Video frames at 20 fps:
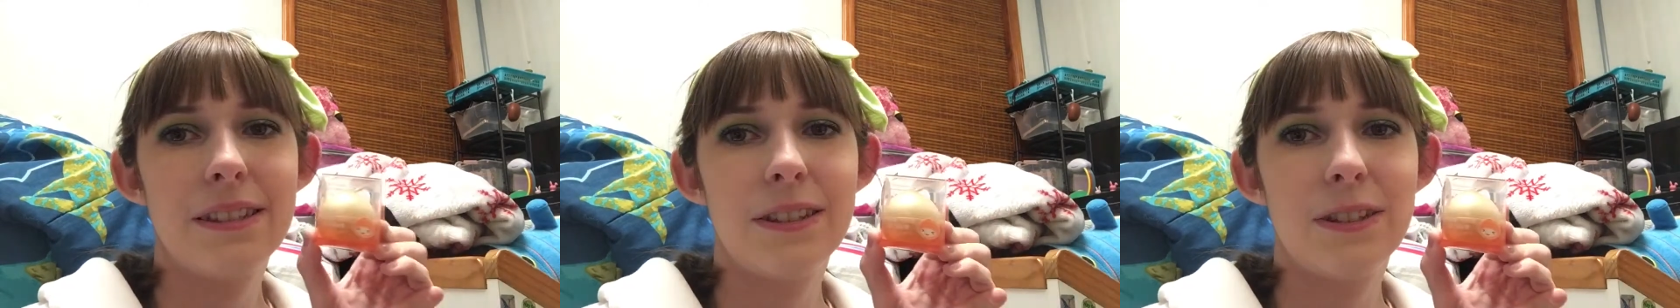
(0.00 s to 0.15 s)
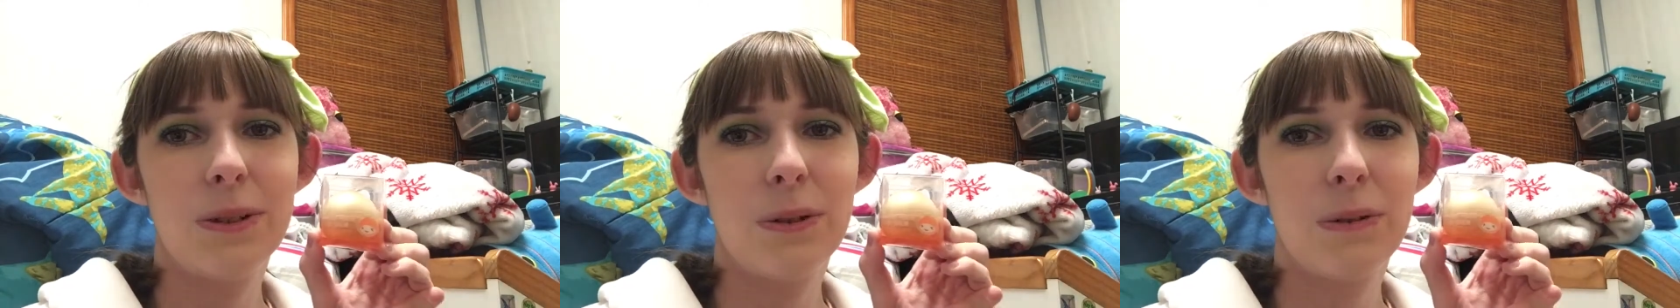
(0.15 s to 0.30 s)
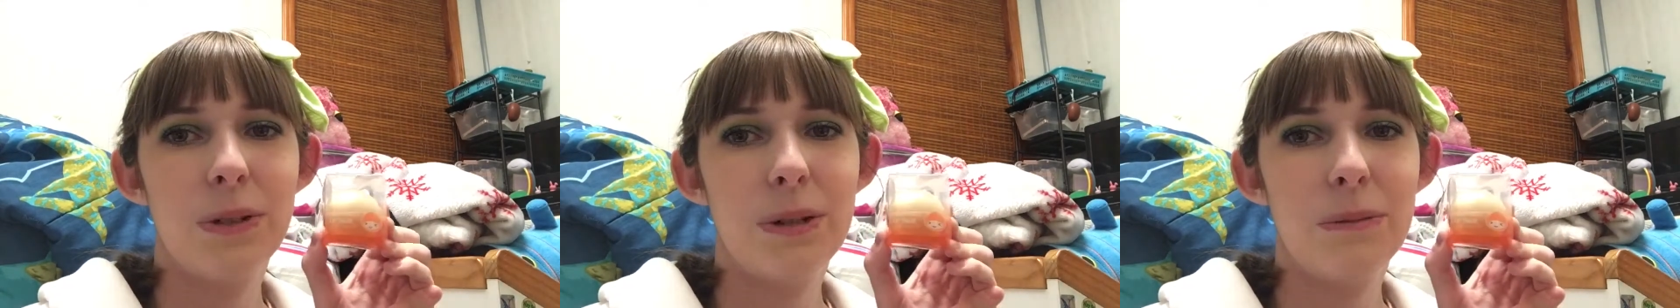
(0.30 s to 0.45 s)

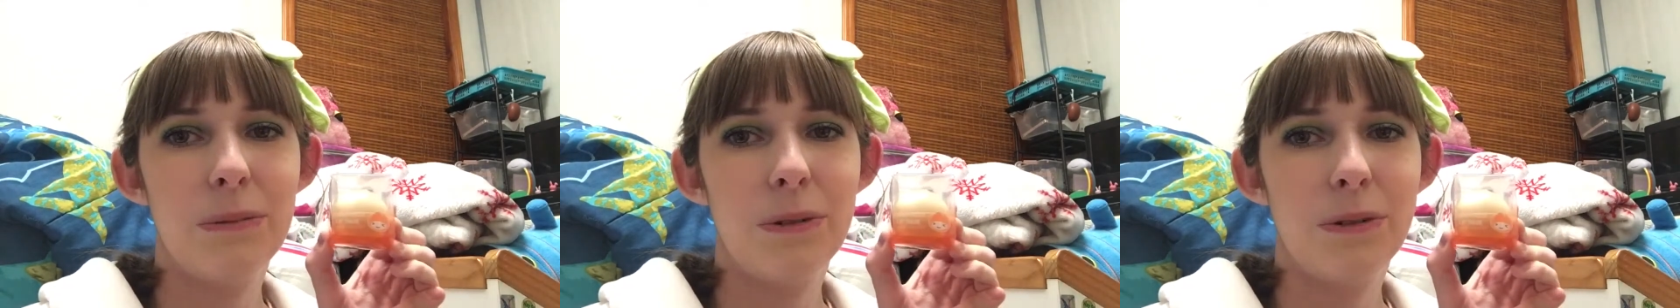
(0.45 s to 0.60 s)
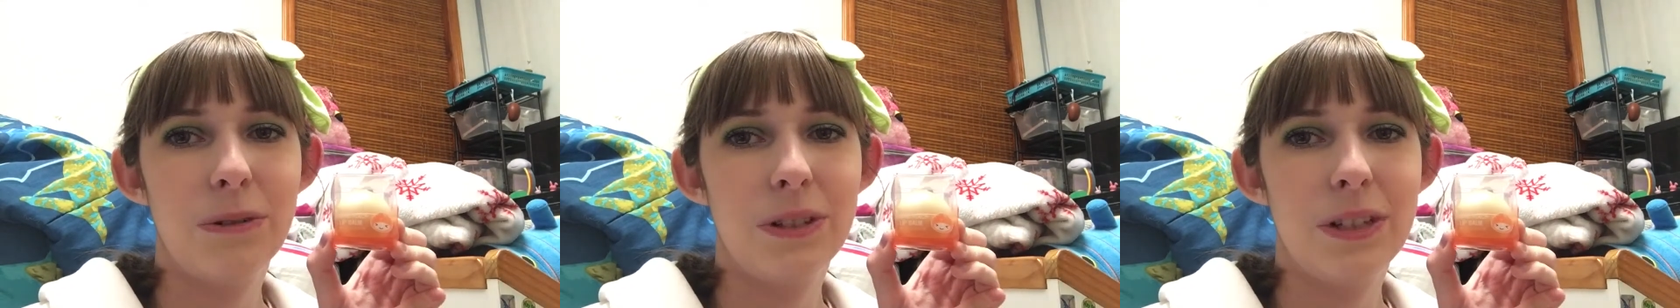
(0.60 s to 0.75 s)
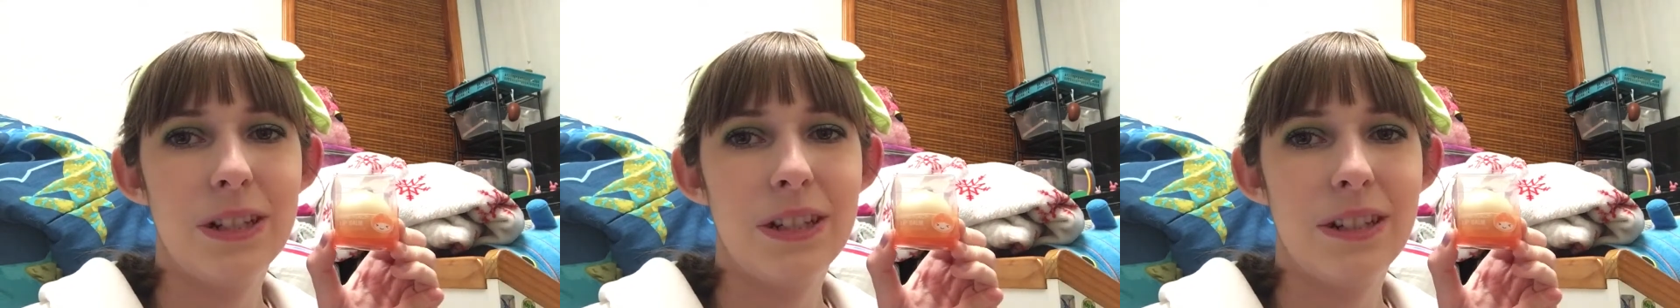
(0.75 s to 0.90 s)

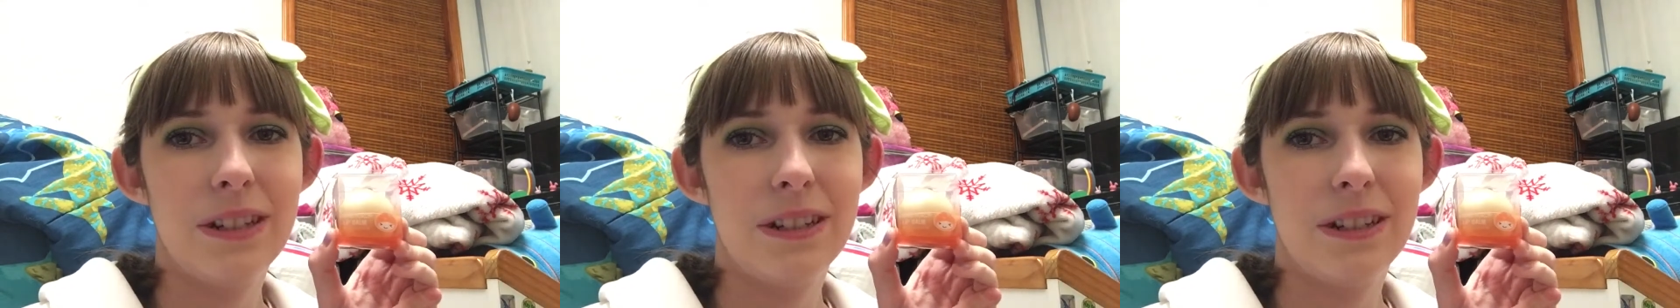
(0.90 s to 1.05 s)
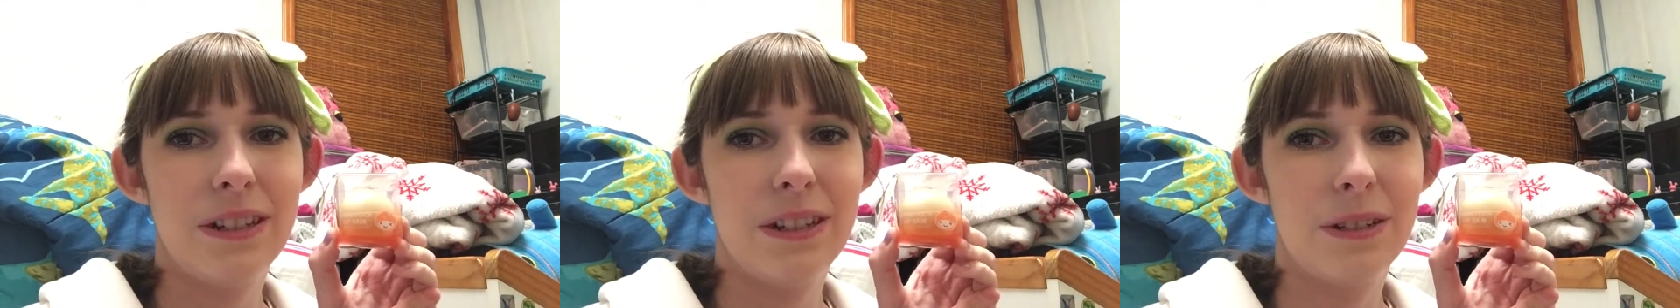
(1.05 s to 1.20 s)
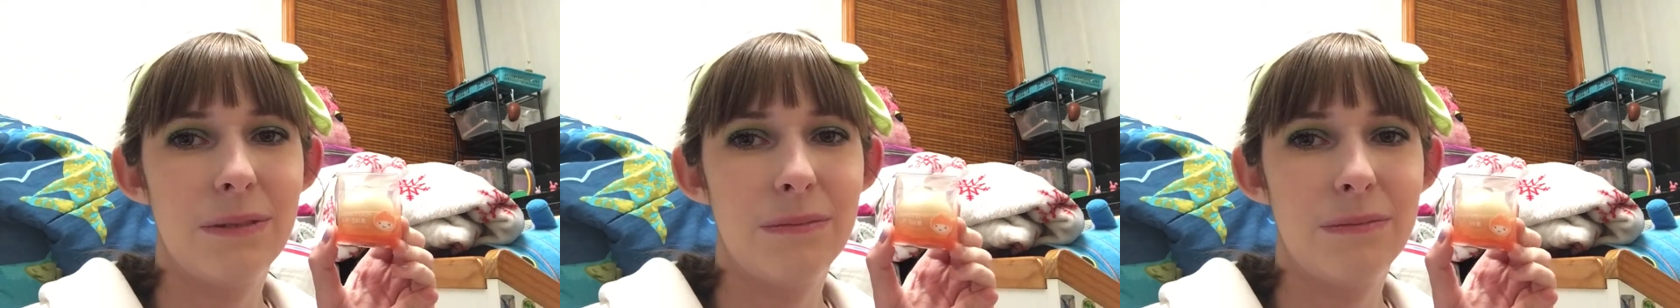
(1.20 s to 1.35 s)
Tonymoly
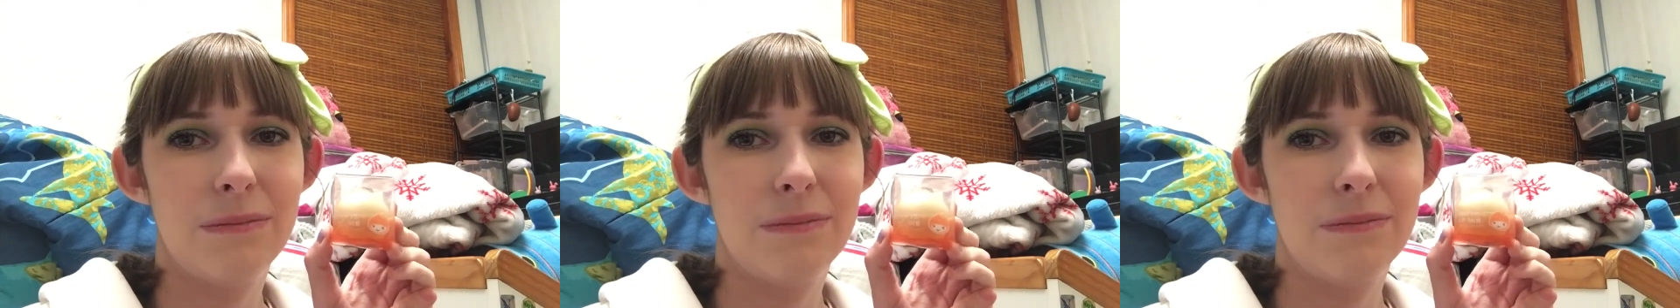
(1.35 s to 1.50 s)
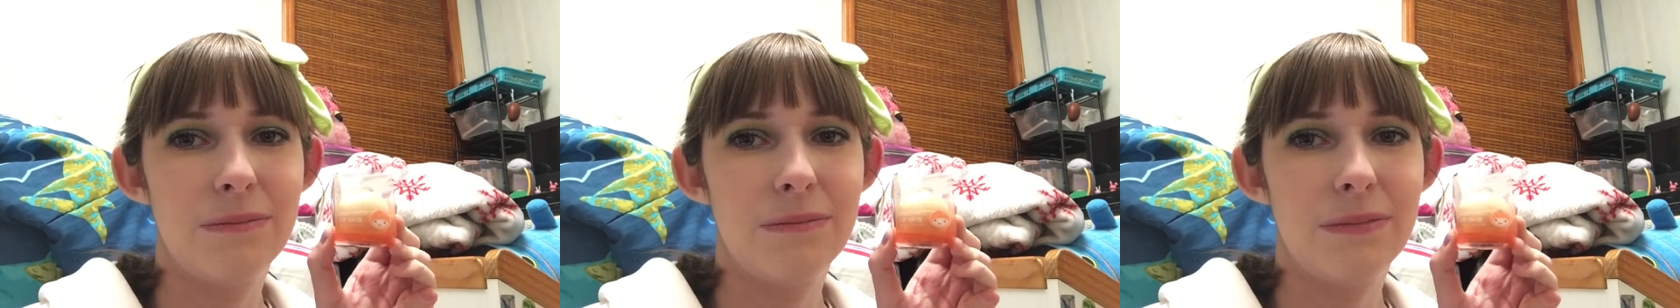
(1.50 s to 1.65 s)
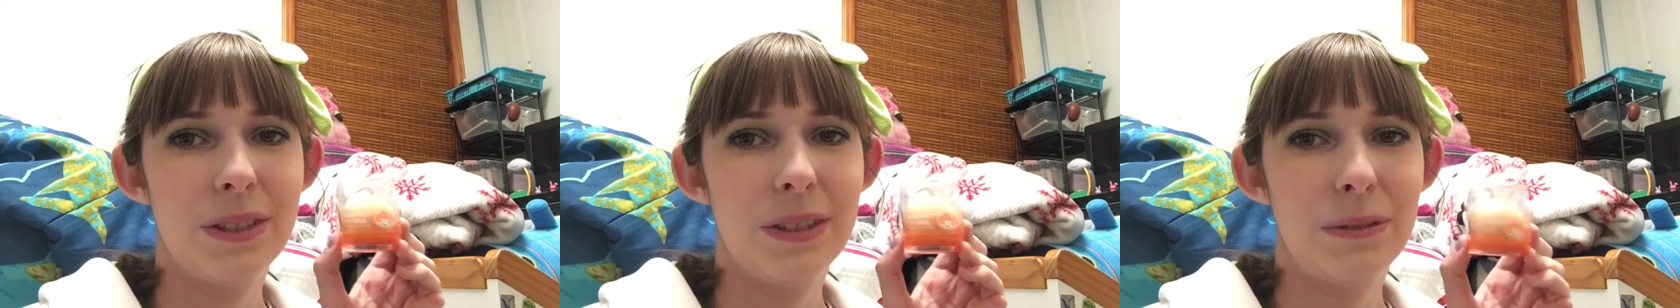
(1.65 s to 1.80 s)

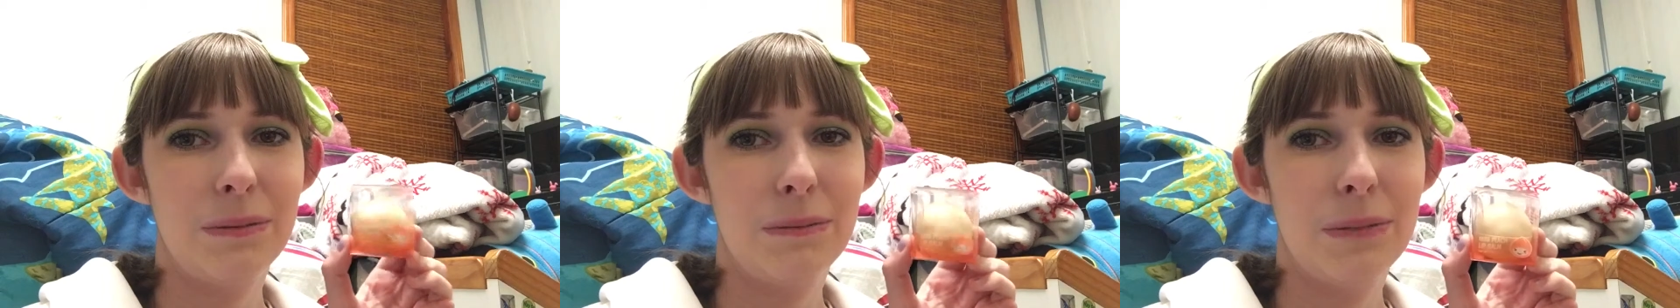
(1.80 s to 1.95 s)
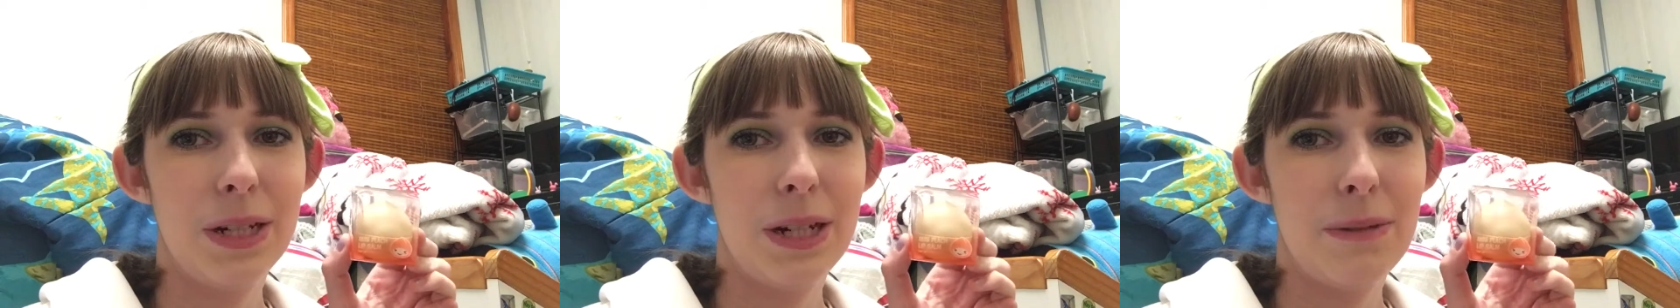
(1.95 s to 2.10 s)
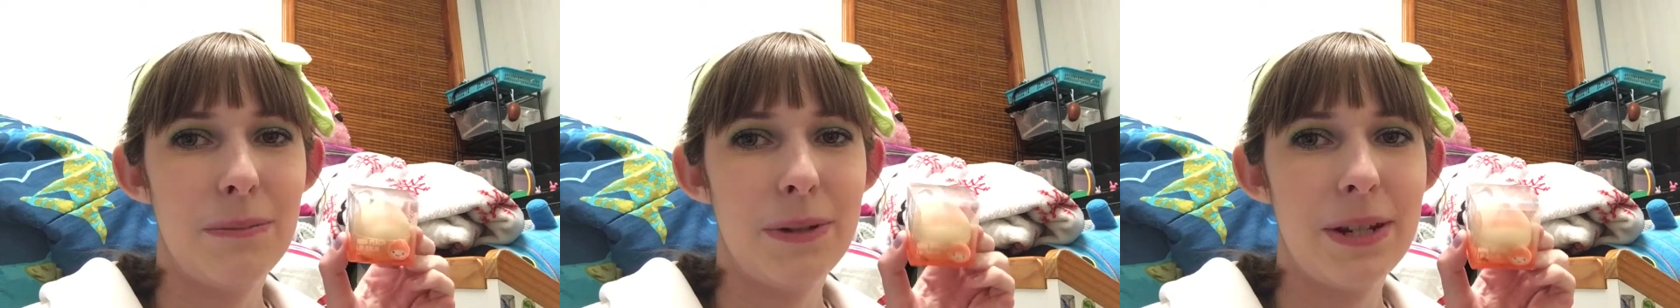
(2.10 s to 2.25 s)
little
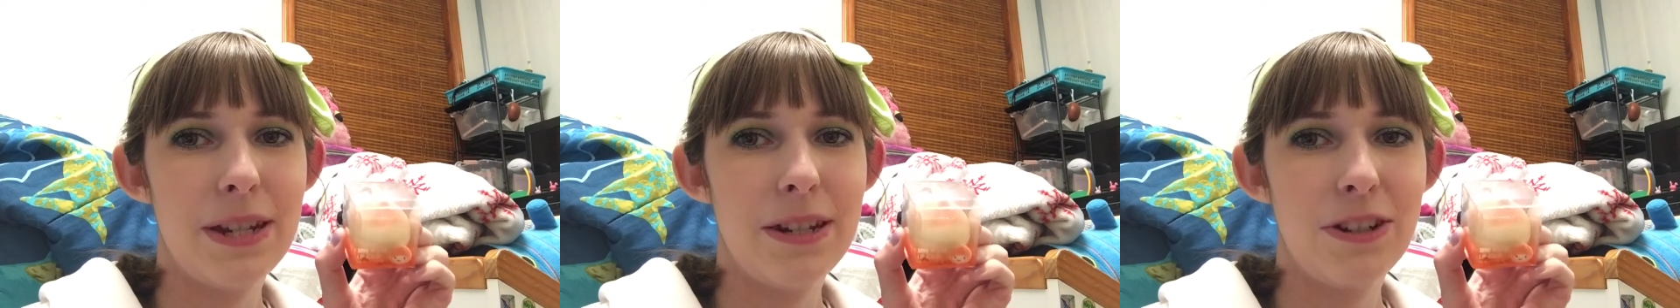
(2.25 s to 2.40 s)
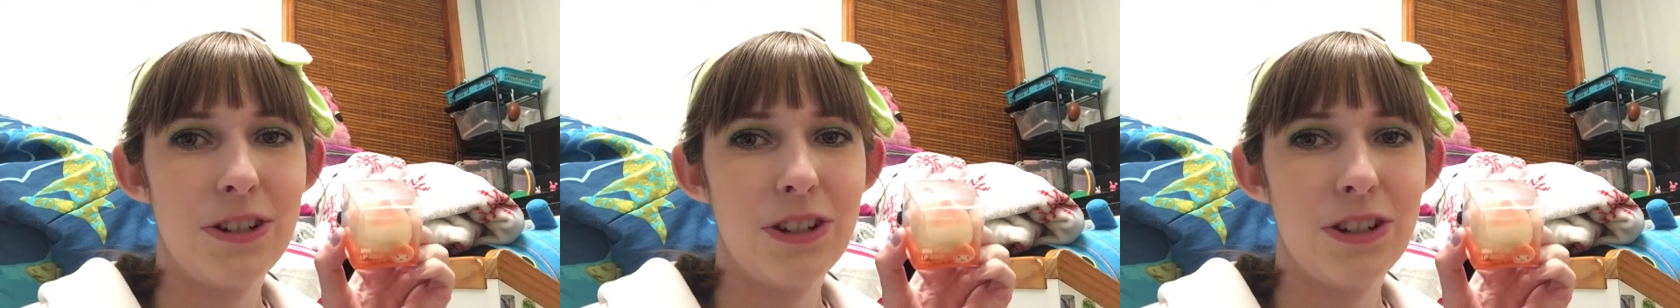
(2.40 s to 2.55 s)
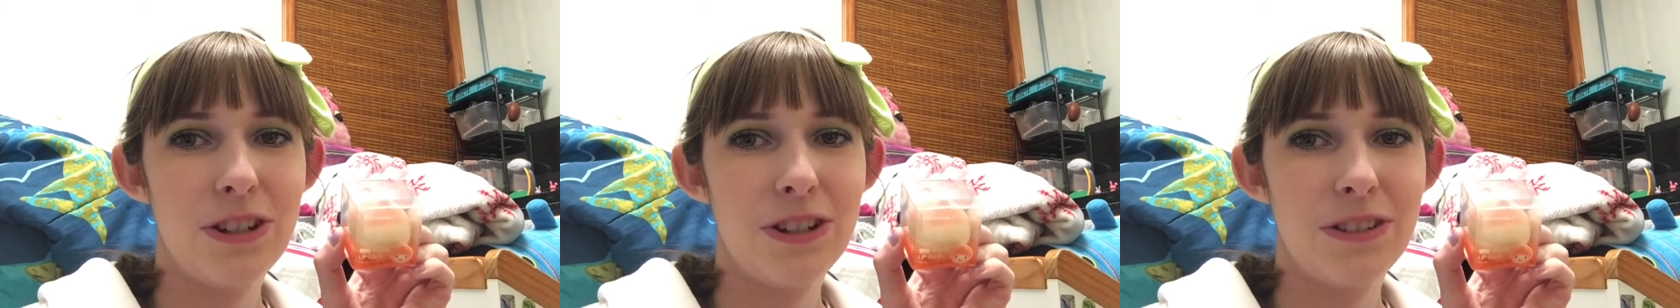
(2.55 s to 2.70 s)
mini
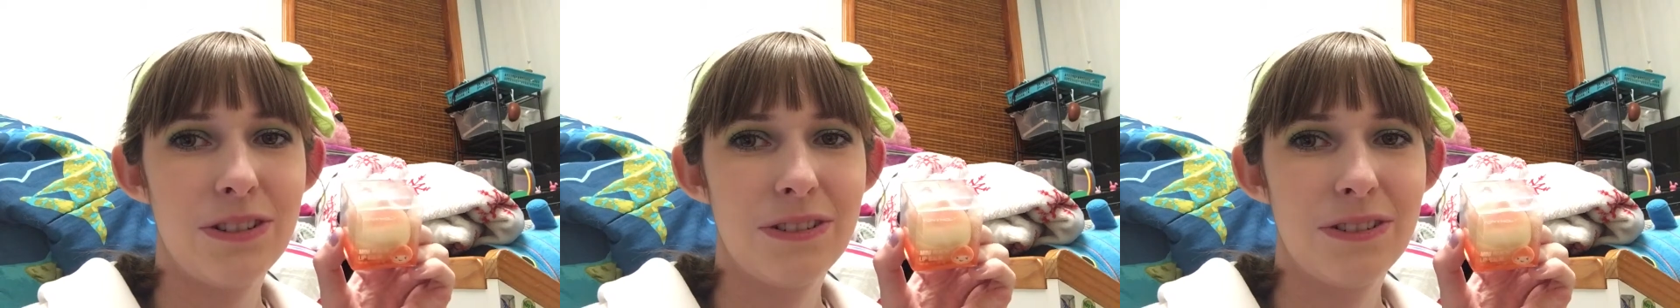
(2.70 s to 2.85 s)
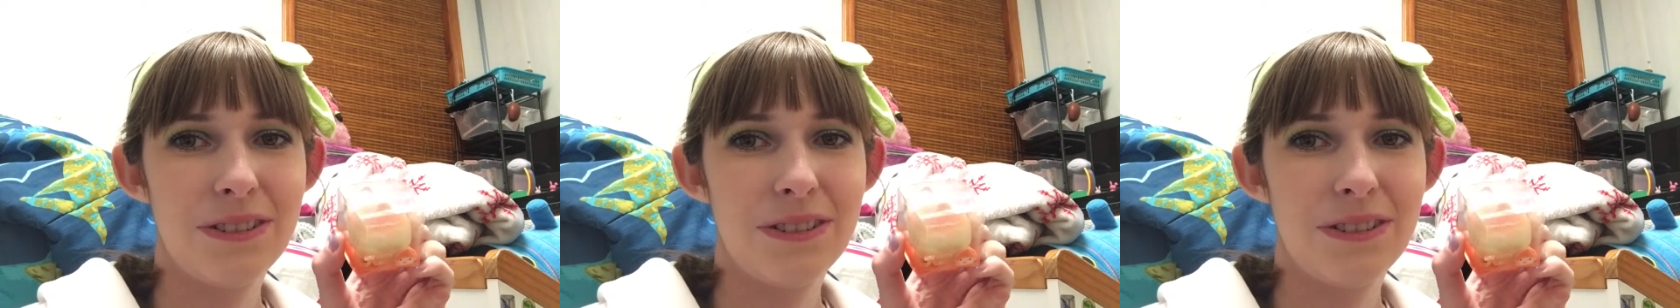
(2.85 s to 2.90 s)
peach.